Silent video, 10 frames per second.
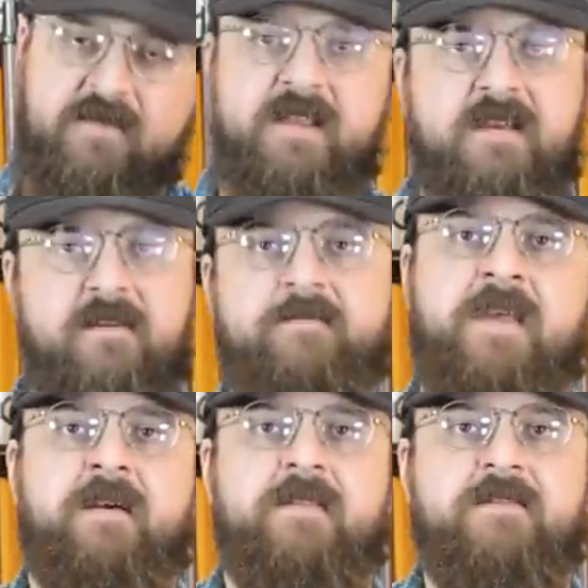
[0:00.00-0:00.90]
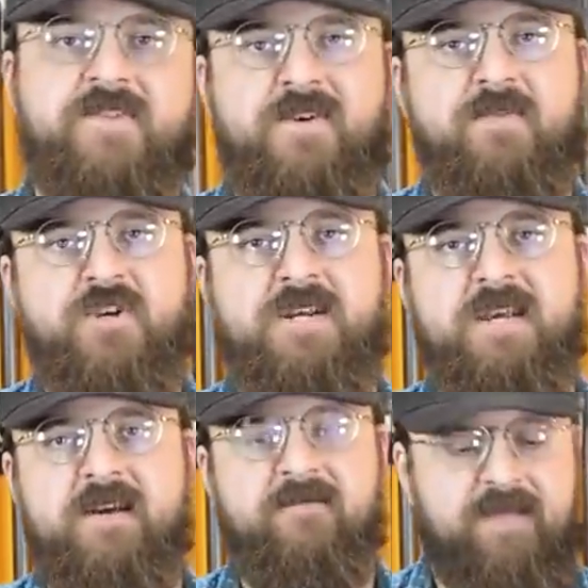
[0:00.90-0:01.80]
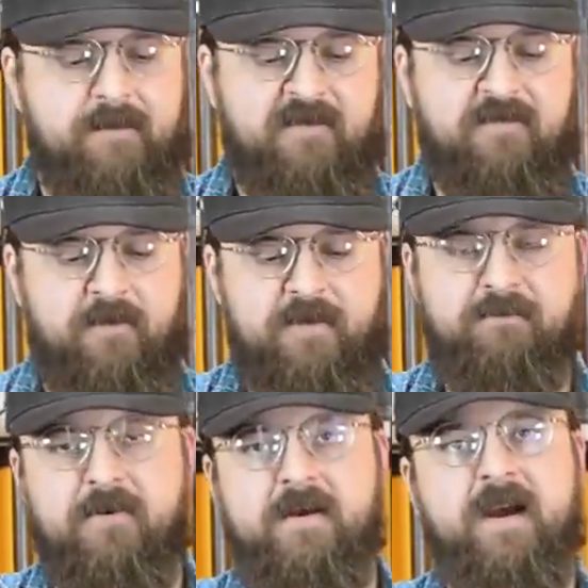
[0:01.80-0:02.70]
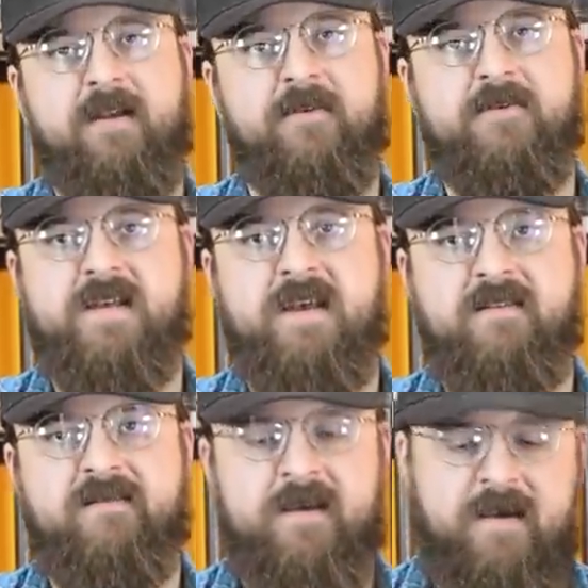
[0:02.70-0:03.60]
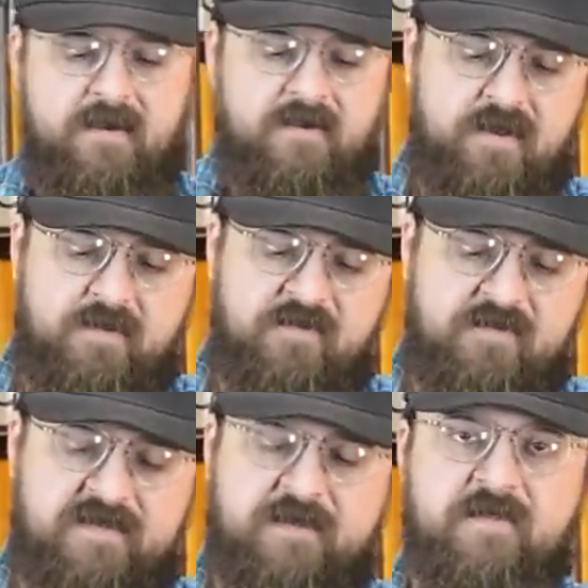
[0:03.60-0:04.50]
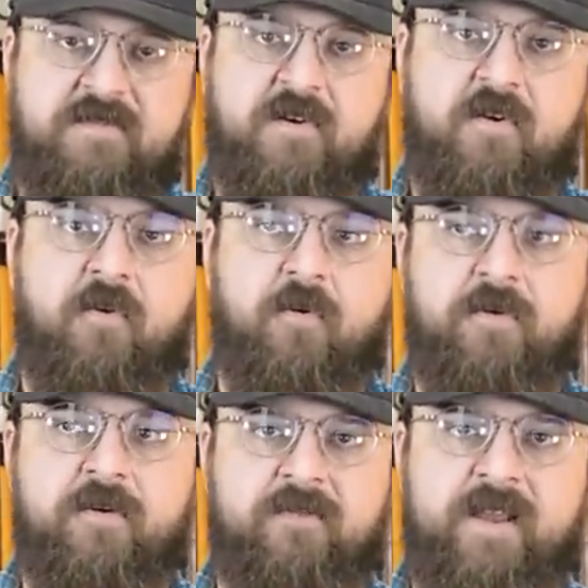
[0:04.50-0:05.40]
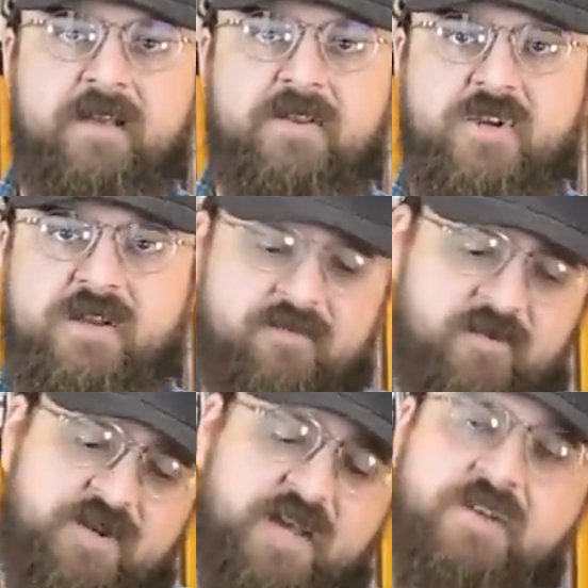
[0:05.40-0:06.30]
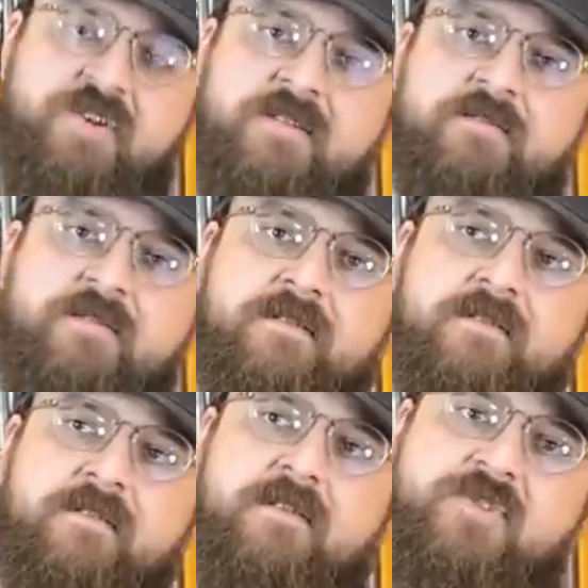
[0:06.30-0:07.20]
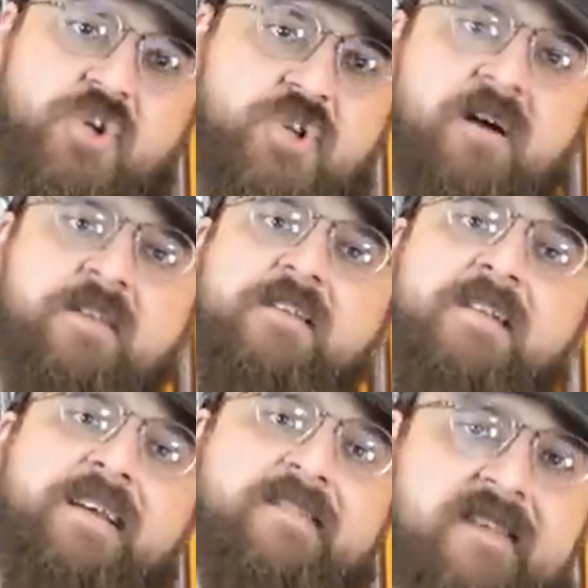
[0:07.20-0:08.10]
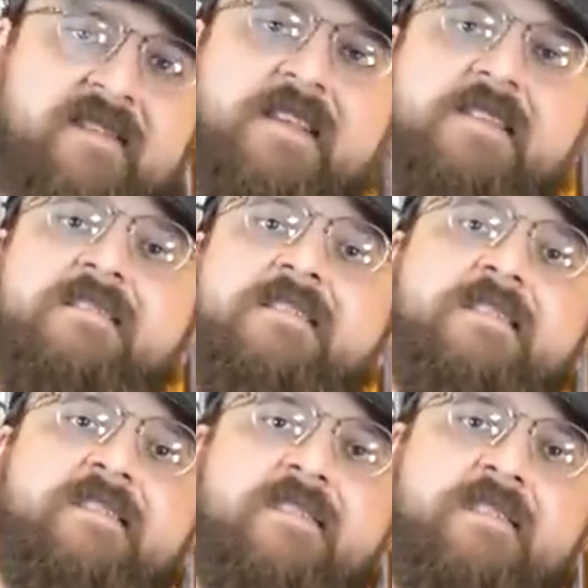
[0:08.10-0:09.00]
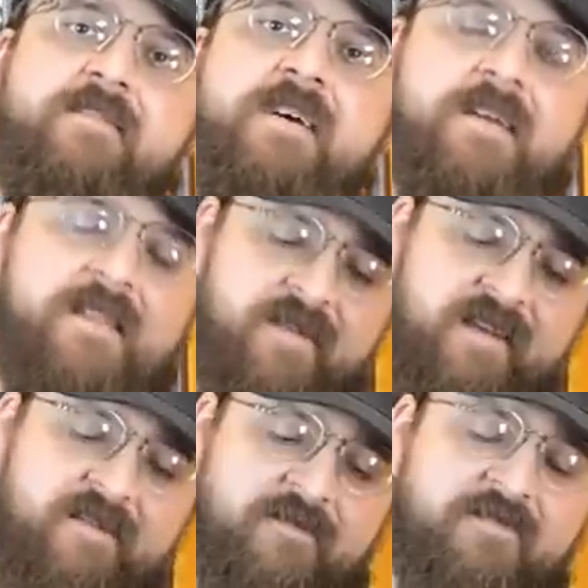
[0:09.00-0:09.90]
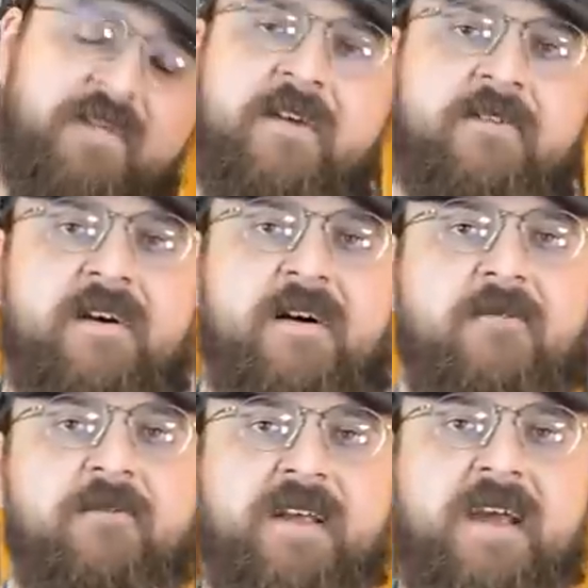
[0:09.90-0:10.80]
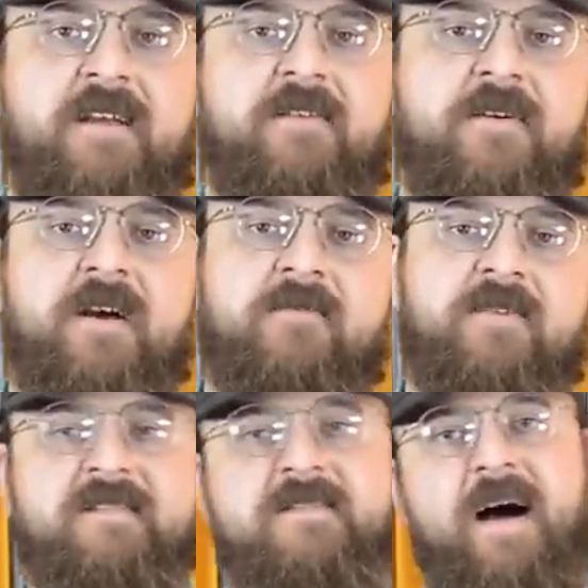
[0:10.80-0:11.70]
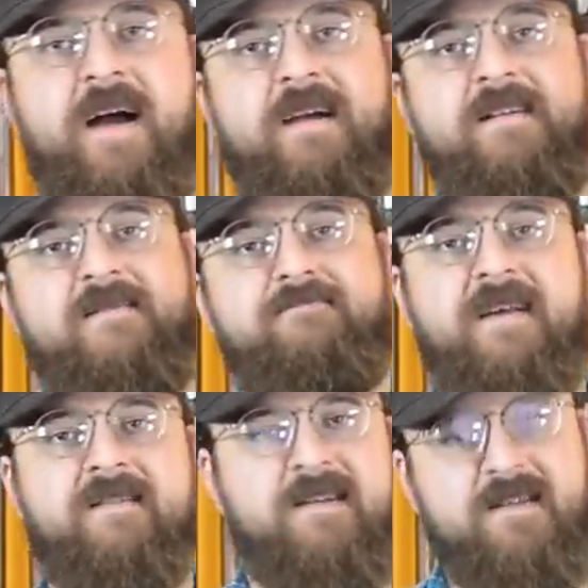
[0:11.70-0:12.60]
to linear, there's so much give that before the bolt head rotates, you can move this almost a quarter of an inch in rotation just on the elasticity that's in the system that makes it very awkward to handle when it's not in its best